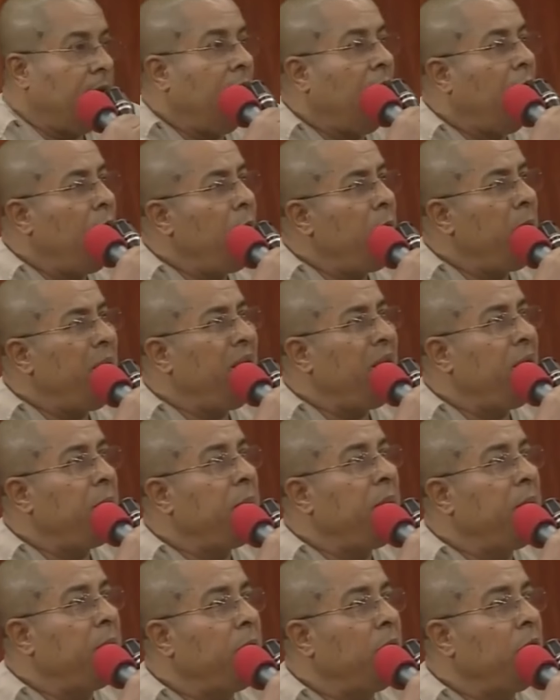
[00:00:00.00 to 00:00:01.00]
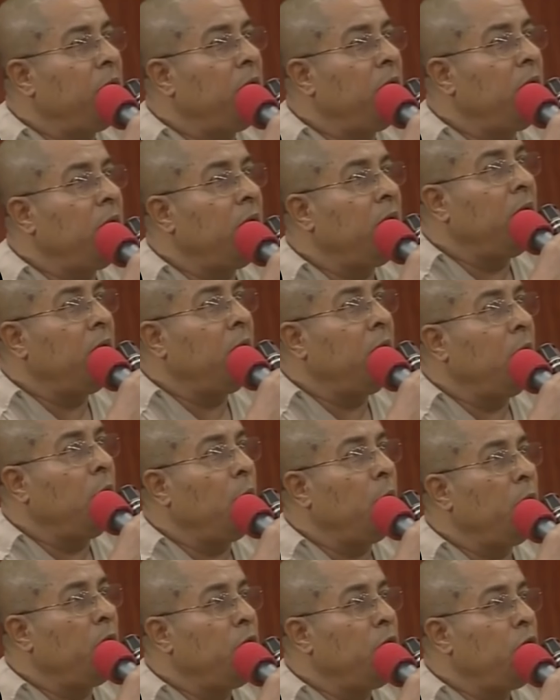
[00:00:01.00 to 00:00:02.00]
how many people
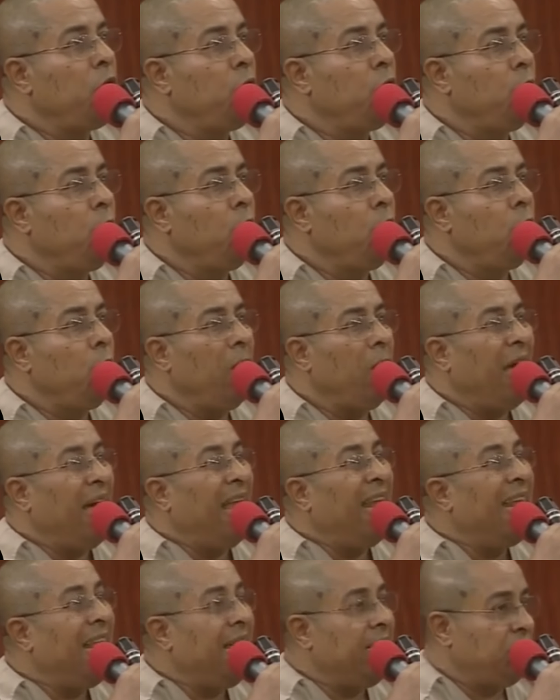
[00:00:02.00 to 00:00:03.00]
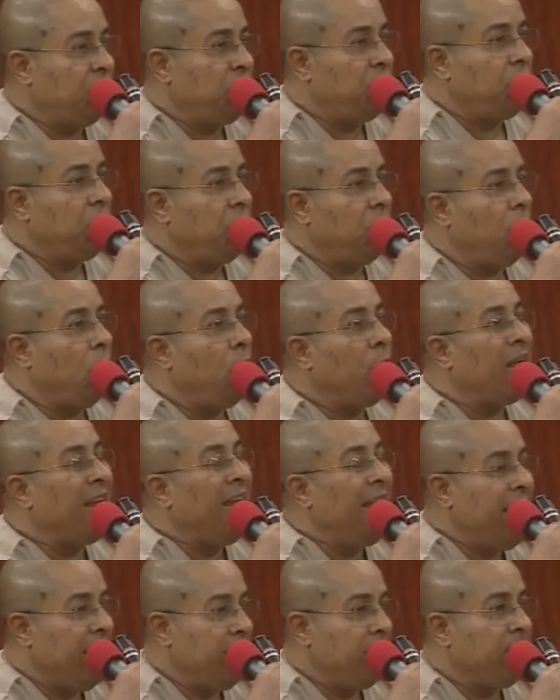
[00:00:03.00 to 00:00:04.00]
would you allege or
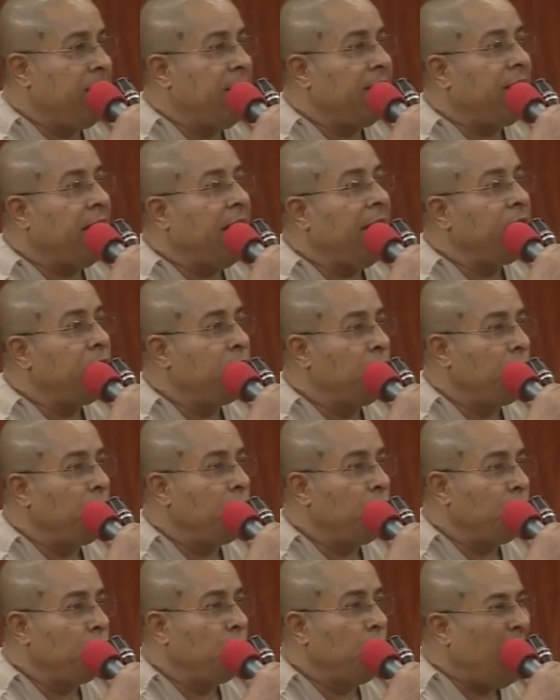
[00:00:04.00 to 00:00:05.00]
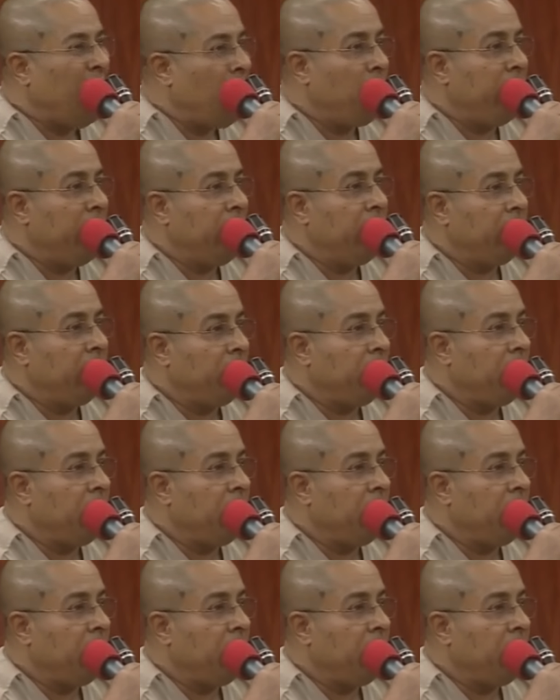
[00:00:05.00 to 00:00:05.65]
claim that I took you to? How many?